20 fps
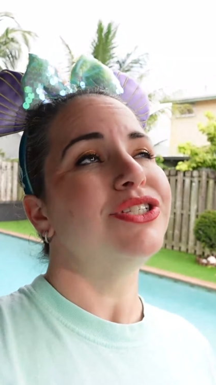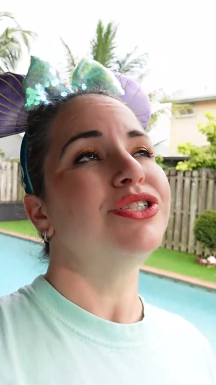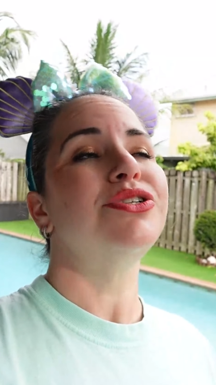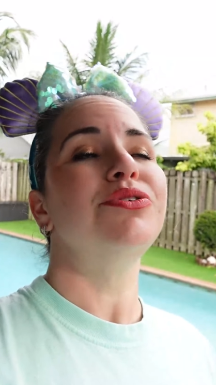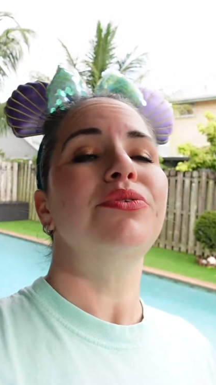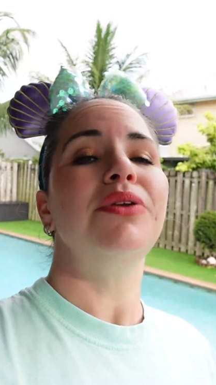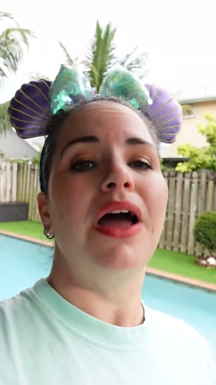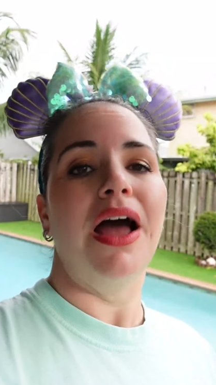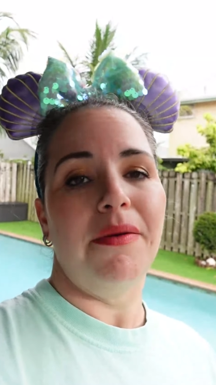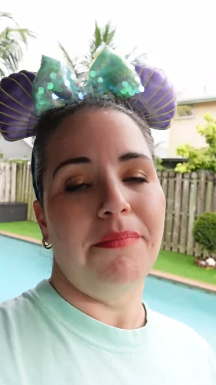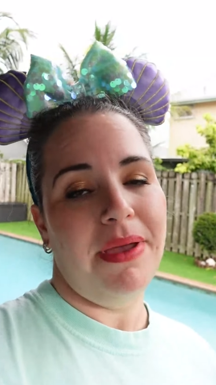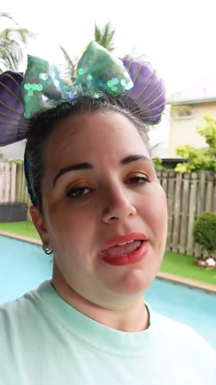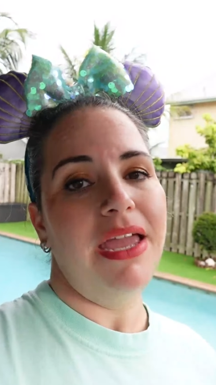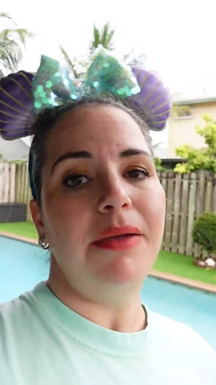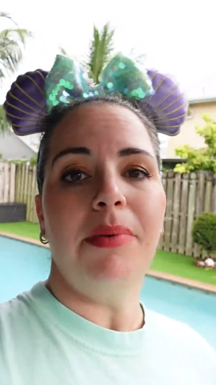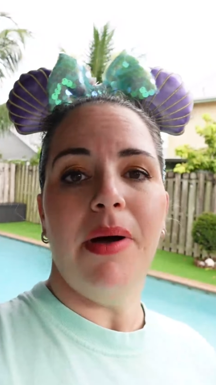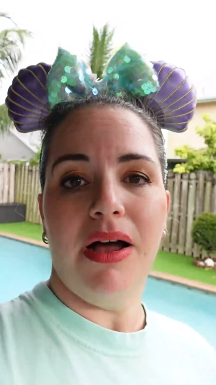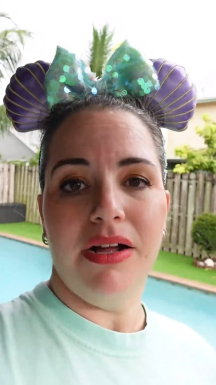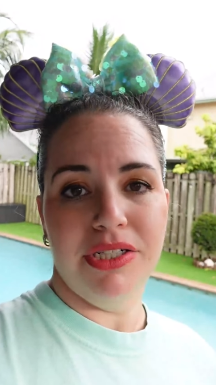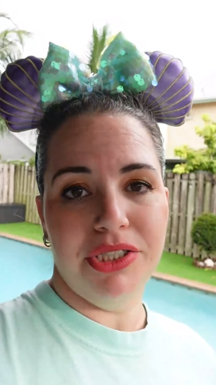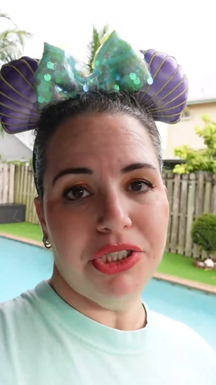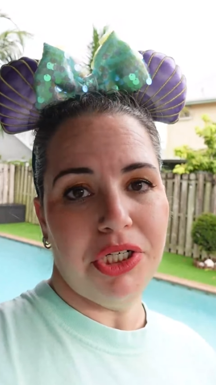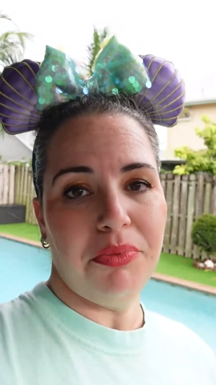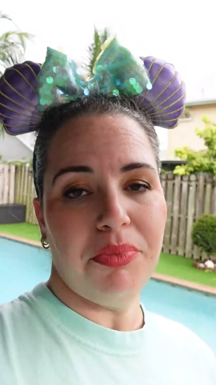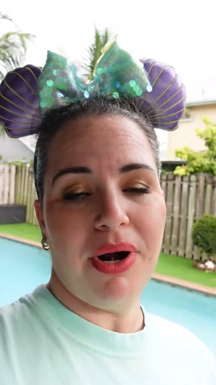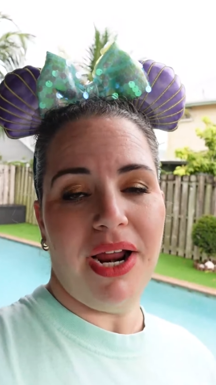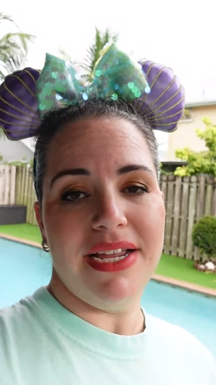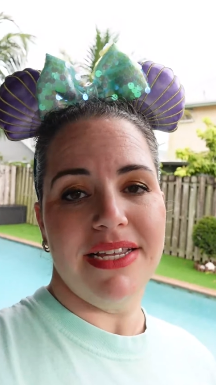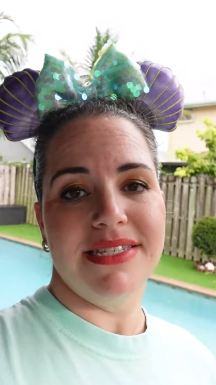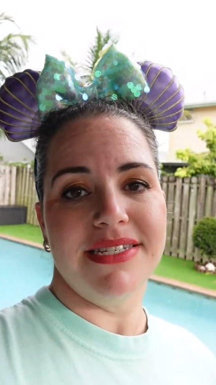Do not pay poncho
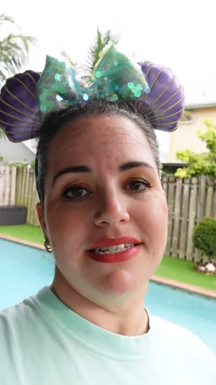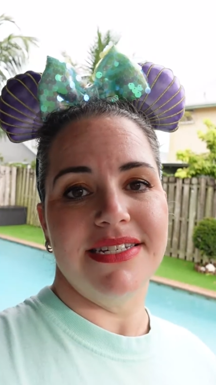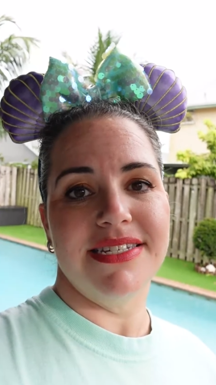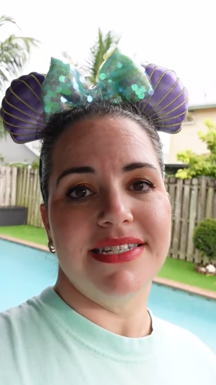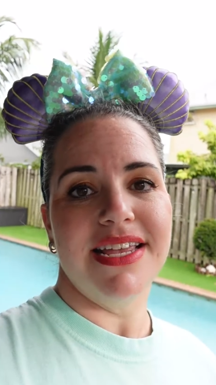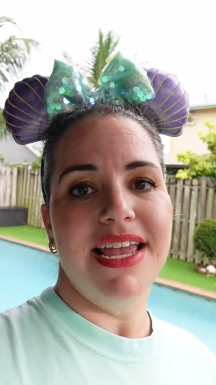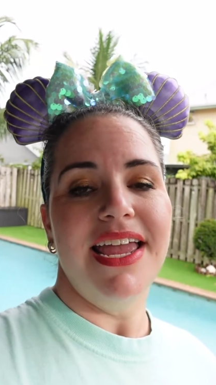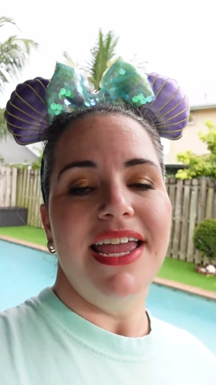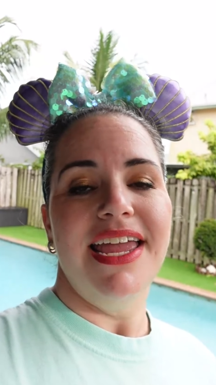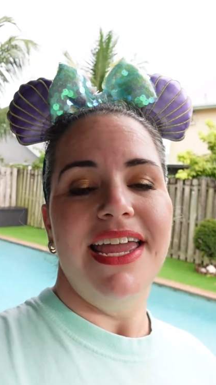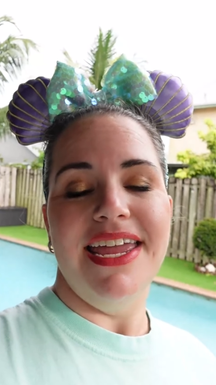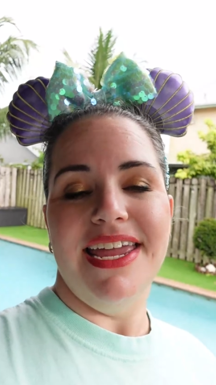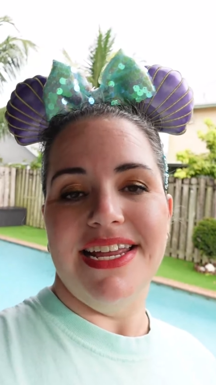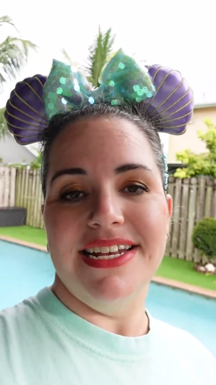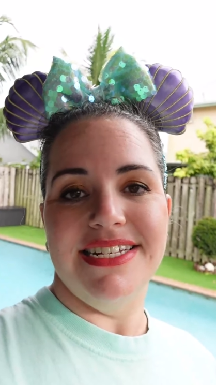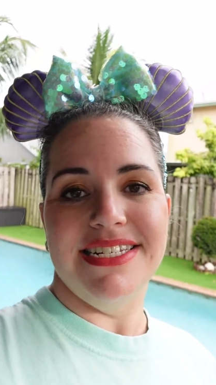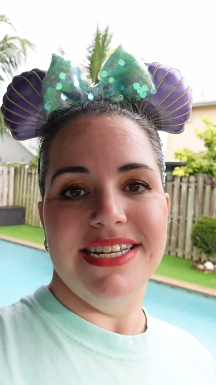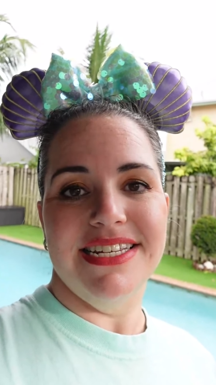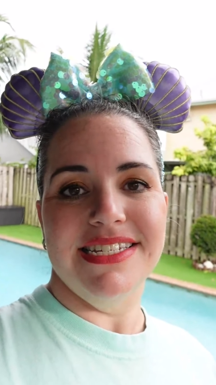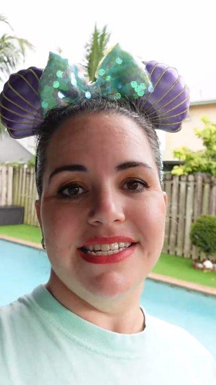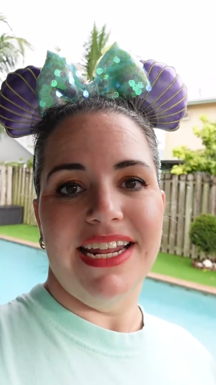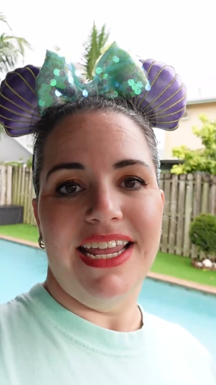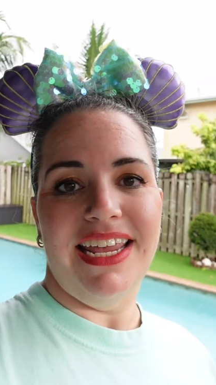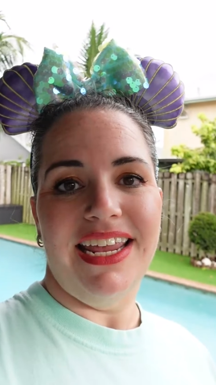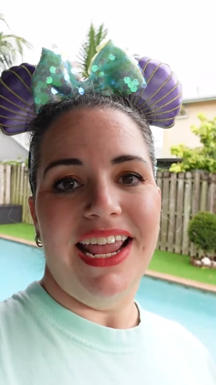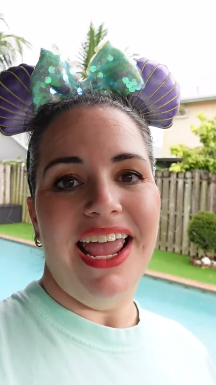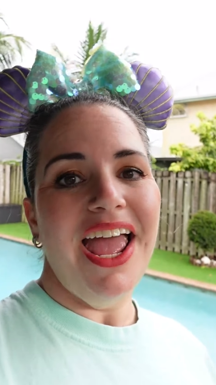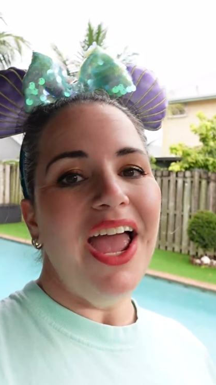prices in Disney.